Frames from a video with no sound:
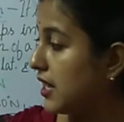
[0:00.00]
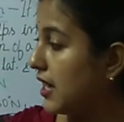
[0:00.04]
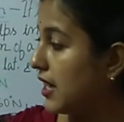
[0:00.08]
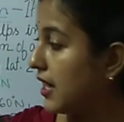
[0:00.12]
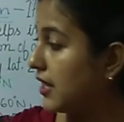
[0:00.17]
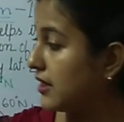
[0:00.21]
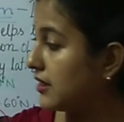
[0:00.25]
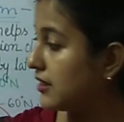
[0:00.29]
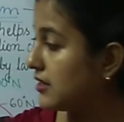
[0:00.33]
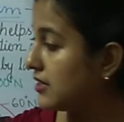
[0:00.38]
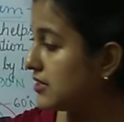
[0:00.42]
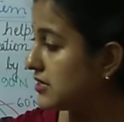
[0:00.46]

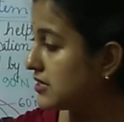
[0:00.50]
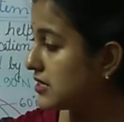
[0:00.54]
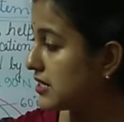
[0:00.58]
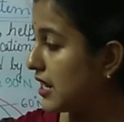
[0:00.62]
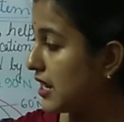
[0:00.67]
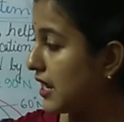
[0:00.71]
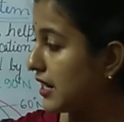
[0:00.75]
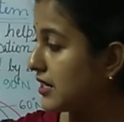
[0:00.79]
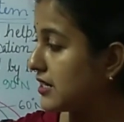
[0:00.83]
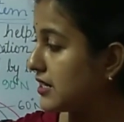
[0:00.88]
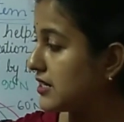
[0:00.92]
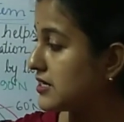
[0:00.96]
and this
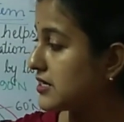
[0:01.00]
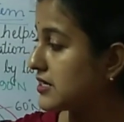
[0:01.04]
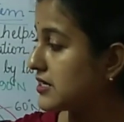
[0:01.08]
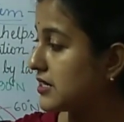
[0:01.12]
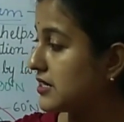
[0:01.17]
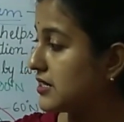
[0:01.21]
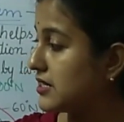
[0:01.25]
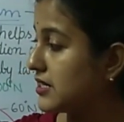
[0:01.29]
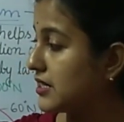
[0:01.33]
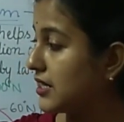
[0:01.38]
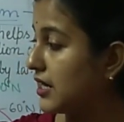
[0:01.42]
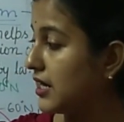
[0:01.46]
line is
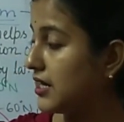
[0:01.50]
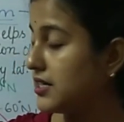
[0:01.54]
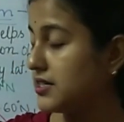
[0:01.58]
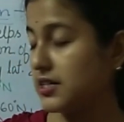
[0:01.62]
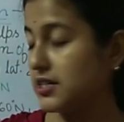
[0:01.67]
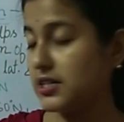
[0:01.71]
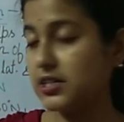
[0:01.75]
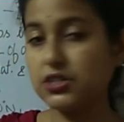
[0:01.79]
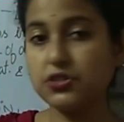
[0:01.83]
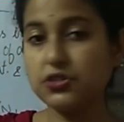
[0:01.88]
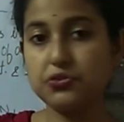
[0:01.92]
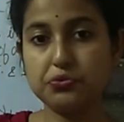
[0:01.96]

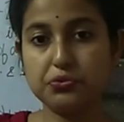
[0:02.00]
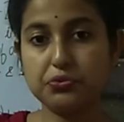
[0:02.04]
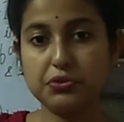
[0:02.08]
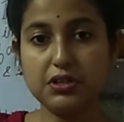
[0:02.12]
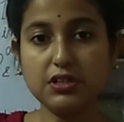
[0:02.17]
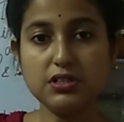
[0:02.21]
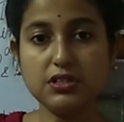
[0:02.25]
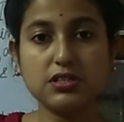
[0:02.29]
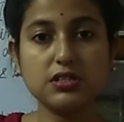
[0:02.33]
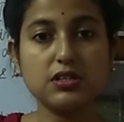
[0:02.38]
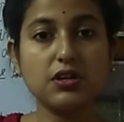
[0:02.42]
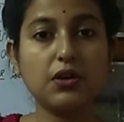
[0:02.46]
indicating
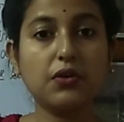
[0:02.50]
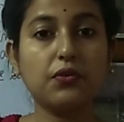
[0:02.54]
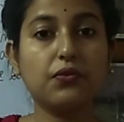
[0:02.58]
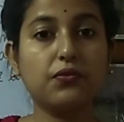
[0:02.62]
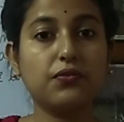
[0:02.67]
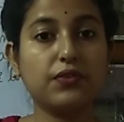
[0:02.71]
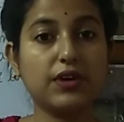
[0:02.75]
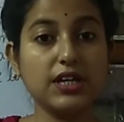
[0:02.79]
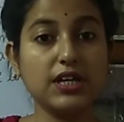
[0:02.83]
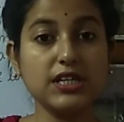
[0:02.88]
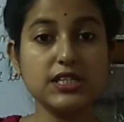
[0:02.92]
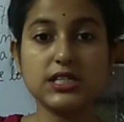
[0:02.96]
towards
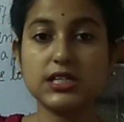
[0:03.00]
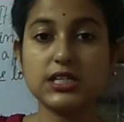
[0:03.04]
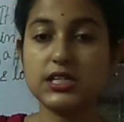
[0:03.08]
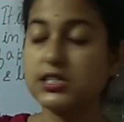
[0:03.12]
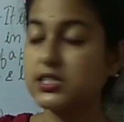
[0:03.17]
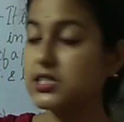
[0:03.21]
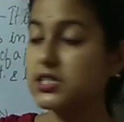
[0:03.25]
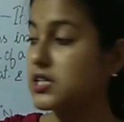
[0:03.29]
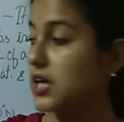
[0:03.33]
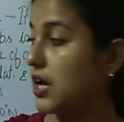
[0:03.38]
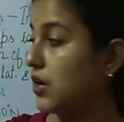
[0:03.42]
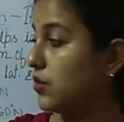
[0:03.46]
west,
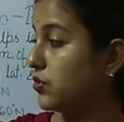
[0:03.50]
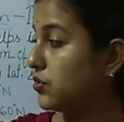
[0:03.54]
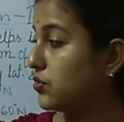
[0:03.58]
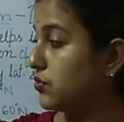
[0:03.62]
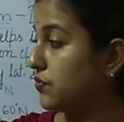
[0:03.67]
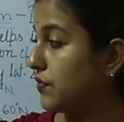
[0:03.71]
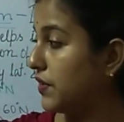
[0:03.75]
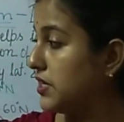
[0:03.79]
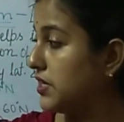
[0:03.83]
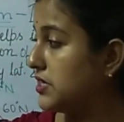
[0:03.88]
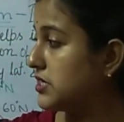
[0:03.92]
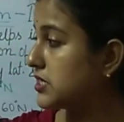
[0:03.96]

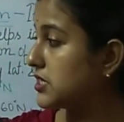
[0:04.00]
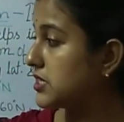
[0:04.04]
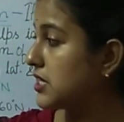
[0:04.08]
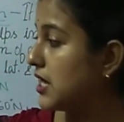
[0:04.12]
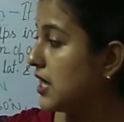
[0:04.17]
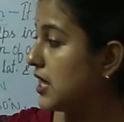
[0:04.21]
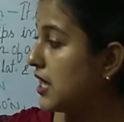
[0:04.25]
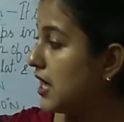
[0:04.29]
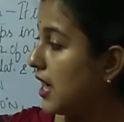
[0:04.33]
southwest,